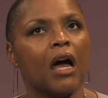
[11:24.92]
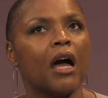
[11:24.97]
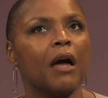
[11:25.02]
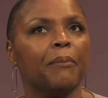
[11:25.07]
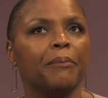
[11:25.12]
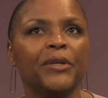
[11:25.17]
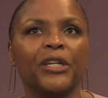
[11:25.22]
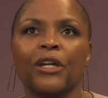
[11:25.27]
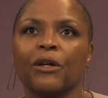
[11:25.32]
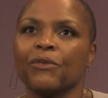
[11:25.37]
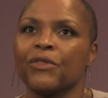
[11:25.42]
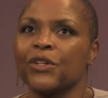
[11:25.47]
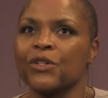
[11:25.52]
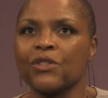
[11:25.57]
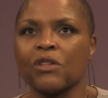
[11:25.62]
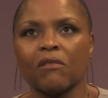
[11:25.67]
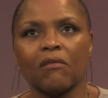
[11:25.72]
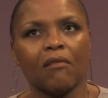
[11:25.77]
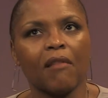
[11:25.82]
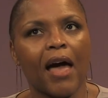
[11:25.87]
there's
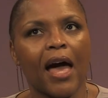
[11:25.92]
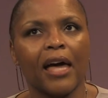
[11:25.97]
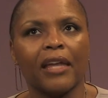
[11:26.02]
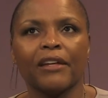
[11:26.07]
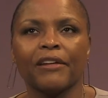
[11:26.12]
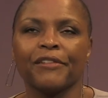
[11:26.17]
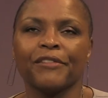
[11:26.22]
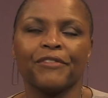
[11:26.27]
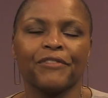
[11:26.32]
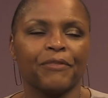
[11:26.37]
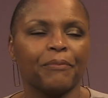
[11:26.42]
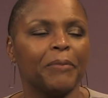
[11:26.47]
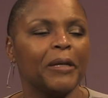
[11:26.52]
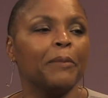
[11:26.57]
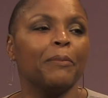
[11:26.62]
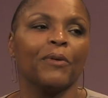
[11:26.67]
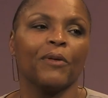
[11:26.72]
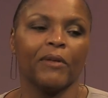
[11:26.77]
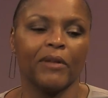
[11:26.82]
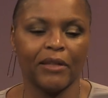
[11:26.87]
a lot of
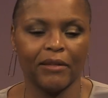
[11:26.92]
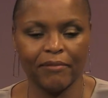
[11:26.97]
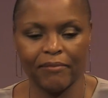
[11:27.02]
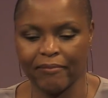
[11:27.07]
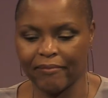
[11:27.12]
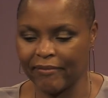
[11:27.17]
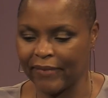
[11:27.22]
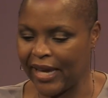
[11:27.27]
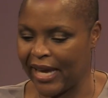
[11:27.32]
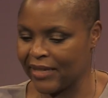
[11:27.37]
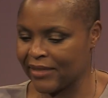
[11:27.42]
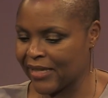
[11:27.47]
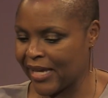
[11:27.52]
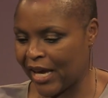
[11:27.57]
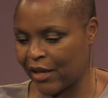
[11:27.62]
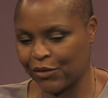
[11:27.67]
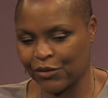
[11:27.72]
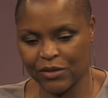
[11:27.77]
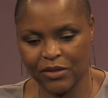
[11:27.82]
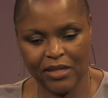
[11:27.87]
people, and as
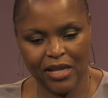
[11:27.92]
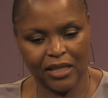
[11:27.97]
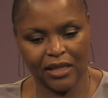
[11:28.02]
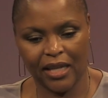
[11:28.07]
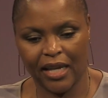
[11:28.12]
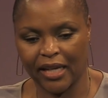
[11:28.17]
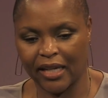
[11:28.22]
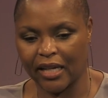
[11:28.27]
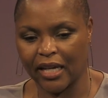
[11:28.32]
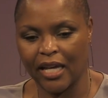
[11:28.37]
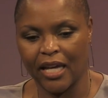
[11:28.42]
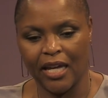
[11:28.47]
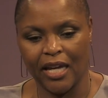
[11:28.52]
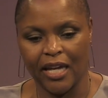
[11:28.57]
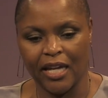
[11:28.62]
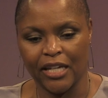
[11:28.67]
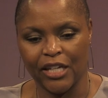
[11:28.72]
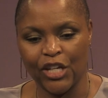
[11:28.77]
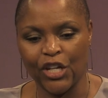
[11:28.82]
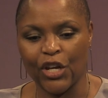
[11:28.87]
Catherine said,
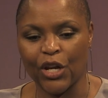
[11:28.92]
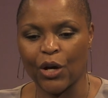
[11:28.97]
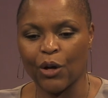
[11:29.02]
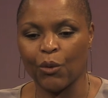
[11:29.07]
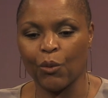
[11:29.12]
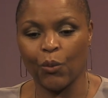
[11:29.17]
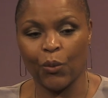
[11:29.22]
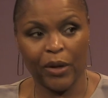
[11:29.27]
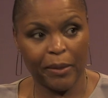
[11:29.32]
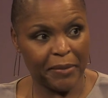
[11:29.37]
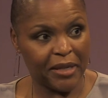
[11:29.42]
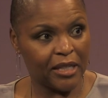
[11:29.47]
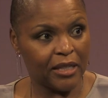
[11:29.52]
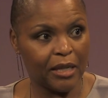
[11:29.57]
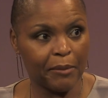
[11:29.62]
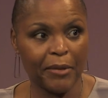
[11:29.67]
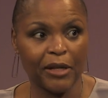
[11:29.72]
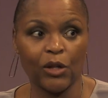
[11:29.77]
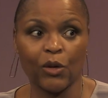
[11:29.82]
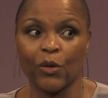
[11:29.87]
women
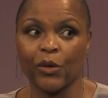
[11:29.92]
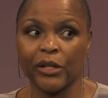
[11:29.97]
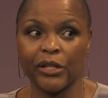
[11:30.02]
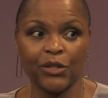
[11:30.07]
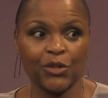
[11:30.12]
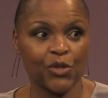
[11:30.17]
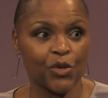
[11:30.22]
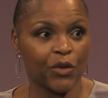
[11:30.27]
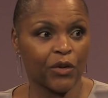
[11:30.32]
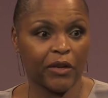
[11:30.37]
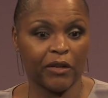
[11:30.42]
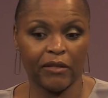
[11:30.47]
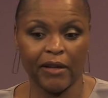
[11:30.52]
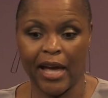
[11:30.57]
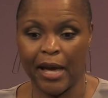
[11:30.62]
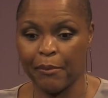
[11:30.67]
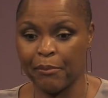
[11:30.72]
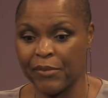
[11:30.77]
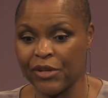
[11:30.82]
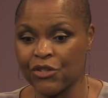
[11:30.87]
and minorities who are
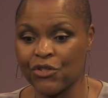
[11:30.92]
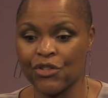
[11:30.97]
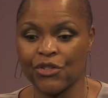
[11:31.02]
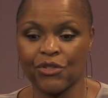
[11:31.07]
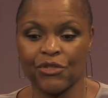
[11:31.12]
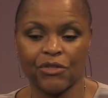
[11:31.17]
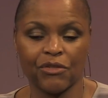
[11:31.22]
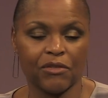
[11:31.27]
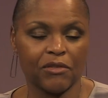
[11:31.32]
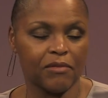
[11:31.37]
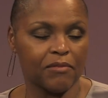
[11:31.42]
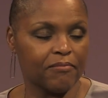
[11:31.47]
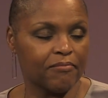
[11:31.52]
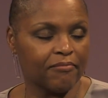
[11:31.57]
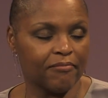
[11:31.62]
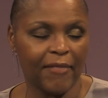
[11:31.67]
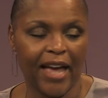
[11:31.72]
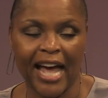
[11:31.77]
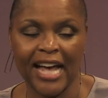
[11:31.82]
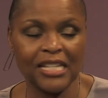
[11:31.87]
ambitious,
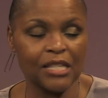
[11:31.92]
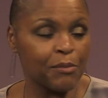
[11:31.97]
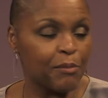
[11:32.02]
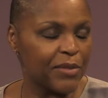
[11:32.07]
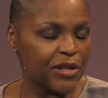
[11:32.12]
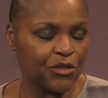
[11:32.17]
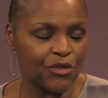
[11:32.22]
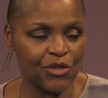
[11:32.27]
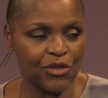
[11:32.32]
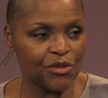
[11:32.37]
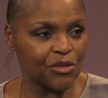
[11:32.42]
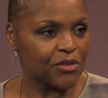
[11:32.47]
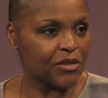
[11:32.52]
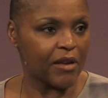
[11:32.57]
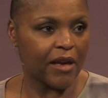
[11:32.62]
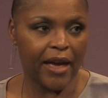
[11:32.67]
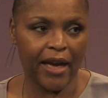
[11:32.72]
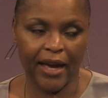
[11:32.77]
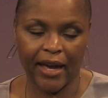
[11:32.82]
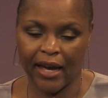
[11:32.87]

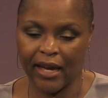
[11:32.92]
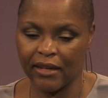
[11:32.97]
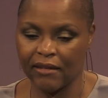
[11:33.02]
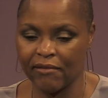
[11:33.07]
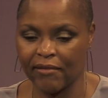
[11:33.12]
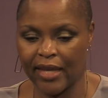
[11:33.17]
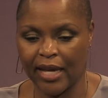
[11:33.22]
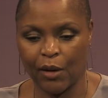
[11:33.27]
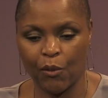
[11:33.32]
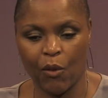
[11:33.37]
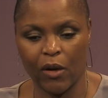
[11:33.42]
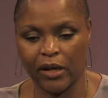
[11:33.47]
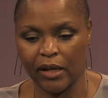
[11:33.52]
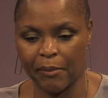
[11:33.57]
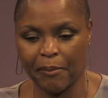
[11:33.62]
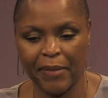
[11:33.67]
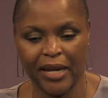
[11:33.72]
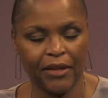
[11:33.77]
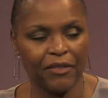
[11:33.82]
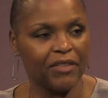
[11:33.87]
and they want to
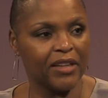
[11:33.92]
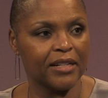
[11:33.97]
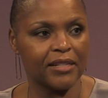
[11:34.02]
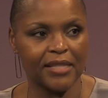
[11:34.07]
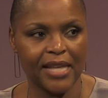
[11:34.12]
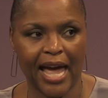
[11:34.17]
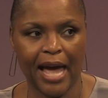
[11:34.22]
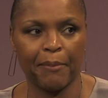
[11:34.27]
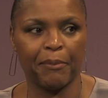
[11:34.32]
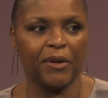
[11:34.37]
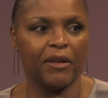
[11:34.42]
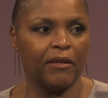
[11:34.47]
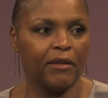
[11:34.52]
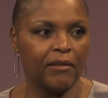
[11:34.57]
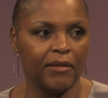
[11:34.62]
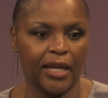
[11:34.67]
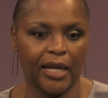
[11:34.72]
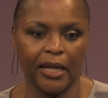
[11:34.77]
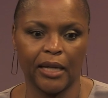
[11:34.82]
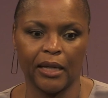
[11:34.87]
make things
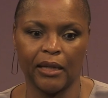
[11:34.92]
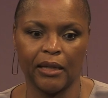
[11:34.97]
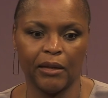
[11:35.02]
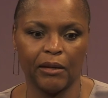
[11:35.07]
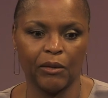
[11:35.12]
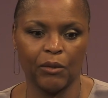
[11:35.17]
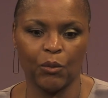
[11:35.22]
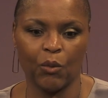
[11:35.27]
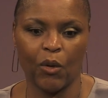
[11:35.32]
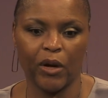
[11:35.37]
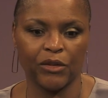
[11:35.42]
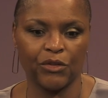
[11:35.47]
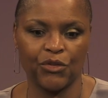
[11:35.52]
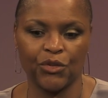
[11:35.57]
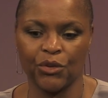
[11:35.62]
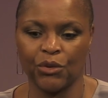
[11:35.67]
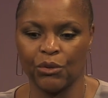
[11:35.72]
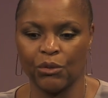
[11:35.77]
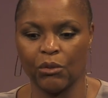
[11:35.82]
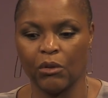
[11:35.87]
happen. They want
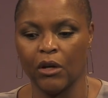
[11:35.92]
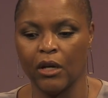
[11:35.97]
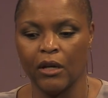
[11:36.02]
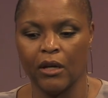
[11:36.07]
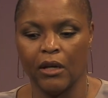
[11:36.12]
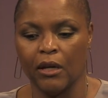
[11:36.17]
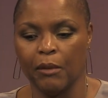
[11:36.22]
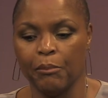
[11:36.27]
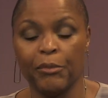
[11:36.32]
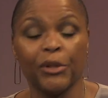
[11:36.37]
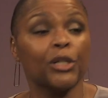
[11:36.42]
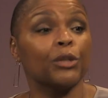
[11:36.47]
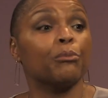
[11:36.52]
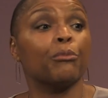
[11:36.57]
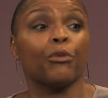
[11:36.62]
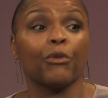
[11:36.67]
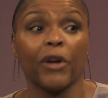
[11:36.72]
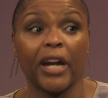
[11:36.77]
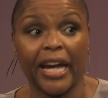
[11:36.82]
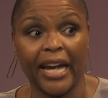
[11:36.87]
to build
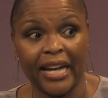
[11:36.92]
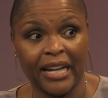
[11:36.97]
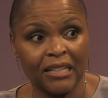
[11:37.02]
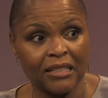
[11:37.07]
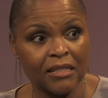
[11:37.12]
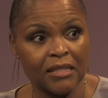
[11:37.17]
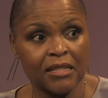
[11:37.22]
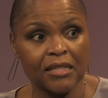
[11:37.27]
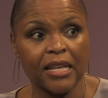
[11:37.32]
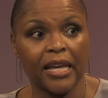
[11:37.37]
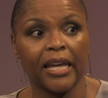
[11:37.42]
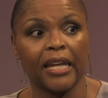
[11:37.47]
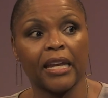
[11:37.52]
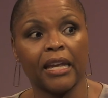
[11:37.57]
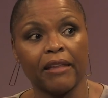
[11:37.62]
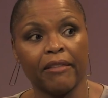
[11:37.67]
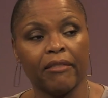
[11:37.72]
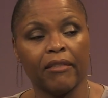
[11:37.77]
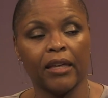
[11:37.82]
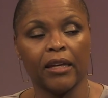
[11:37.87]
brands, and
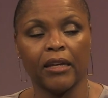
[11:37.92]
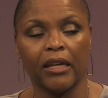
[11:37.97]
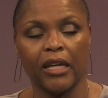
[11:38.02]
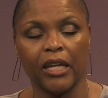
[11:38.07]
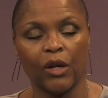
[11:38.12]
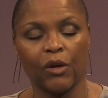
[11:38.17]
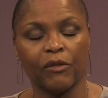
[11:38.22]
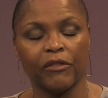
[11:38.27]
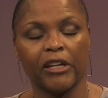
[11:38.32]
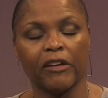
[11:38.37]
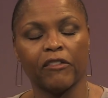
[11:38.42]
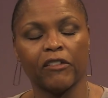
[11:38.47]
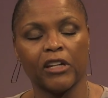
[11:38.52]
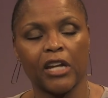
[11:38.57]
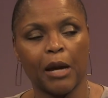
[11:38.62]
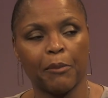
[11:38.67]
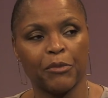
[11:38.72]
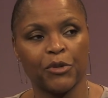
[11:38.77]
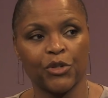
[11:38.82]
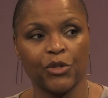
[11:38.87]
I think, if given
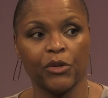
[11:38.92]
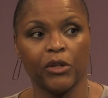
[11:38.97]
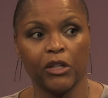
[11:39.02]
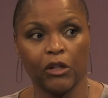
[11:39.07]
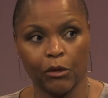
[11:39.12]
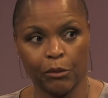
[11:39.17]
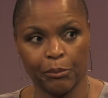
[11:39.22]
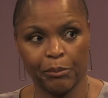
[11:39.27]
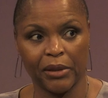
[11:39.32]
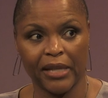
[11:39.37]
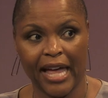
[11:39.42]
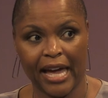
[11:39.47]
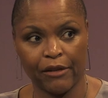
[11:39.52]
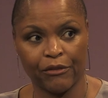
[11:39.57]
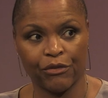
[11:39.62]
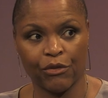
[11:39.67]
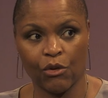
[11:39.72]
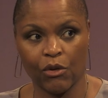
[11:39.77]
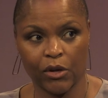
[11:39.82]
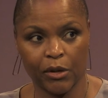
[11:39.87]
an opportunity or
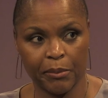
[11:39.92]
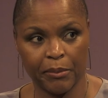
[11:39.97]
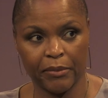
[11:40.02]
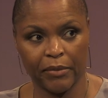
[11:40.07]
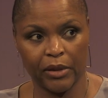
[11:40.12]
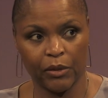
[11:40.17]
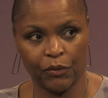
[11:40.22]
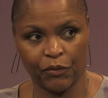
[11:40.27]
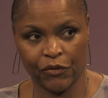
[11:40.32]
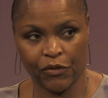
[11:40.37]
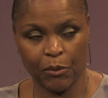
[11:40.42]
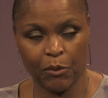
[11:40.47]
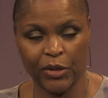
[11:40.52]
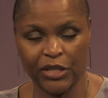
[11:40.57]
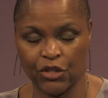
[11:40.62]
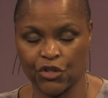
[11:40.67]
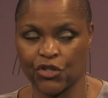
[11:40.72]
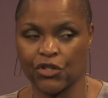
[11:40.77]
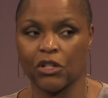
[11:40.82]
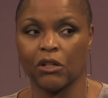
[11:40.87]
platform from
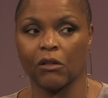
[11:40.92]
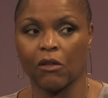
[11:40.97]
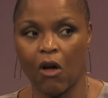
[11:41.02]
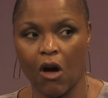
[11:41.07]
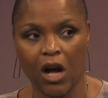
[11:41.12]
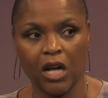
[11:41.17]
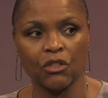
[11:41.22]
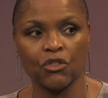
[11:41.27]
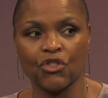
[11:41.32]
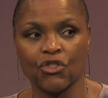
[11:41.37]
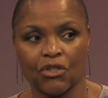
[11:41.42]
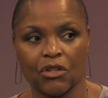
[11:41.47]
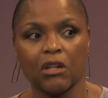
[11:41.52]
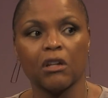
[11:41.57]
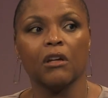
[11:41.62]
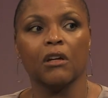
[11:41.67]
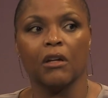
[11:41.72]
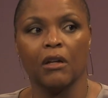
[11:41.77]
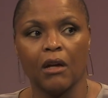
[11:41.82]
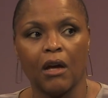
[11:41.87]
which to launch,
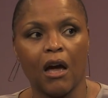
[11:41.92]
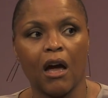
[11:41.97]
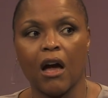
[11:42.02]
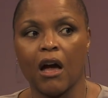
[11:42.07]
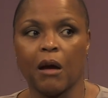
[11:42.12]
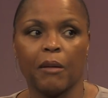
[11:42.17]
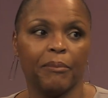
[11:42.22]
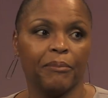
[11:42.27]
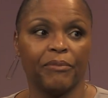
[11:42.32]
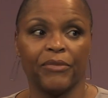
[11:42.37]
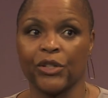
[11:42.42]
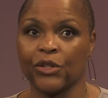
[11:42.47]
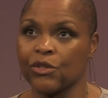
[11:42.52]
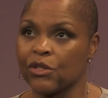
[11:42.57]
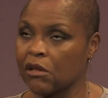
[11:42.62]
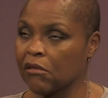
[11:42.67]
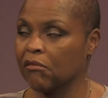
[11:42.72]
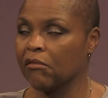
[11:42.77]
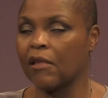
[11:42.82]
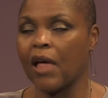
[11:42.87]

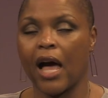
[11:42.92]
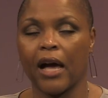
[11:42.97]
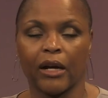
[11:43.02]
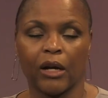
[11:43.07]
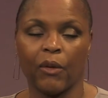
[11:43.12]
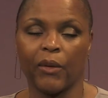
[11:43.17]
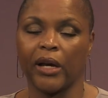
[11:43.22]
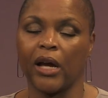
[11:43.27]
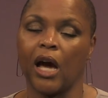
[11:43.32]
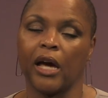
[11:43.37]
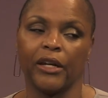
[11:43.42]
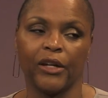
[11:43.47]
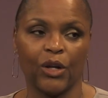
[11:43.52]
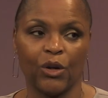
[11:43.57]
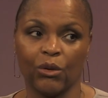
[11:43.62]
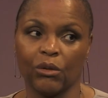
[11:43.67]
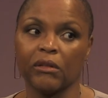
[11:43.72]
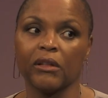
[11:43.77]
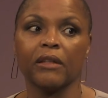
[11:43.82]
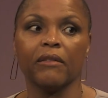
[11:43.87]
there's a lot going on in
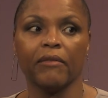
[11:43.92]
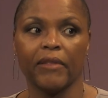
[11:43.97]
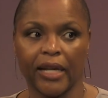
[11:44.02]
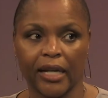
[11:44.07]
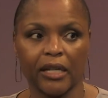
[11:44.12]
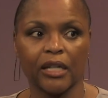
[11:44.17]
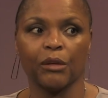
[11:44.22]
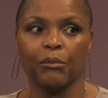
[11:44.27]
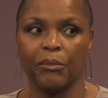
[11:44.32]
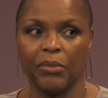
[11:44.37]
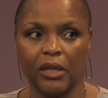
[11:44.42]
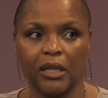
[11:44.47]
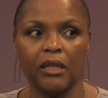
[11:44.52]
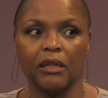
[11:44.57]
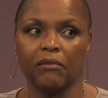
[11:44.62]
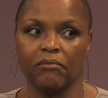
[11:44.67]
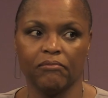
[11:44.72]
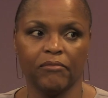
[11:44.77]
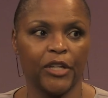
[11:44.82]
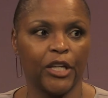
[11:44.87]
Oakland that could
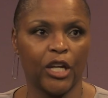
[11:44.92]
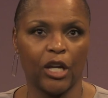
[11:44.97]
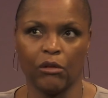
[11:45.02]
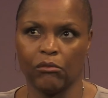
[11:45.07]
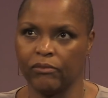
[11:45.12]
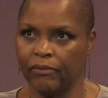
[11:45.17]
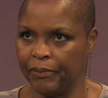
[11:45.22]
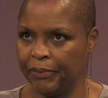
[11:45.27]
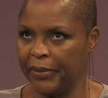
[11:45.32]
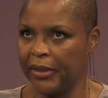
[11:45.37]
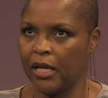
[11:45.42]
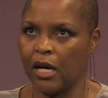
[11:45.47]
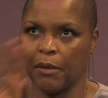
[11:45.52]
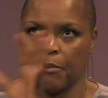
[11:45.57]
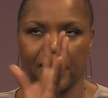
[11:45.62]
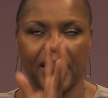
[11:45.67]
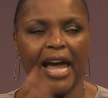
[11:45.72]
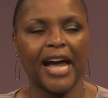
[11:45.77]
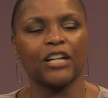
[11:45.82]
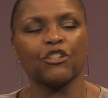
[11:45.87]
be,
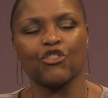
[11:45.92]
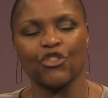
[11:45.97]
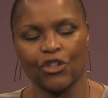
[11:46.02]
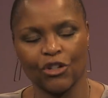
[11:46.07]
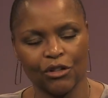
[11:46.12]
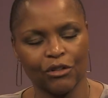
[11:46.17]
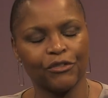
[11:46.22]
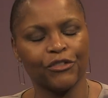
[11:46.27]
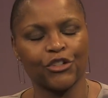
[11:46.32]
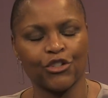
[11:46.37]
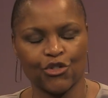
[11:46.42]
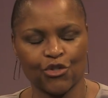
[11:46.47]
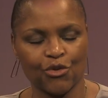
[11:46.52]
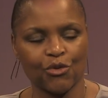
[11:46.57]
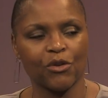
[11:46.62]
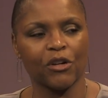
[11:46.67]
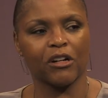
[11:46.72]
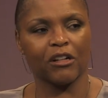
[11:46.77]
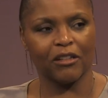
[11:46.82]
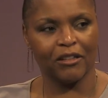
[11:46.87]
become national for
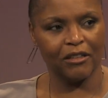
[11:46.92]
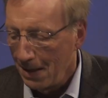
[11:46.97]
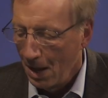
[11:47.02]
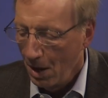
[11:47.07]
sure.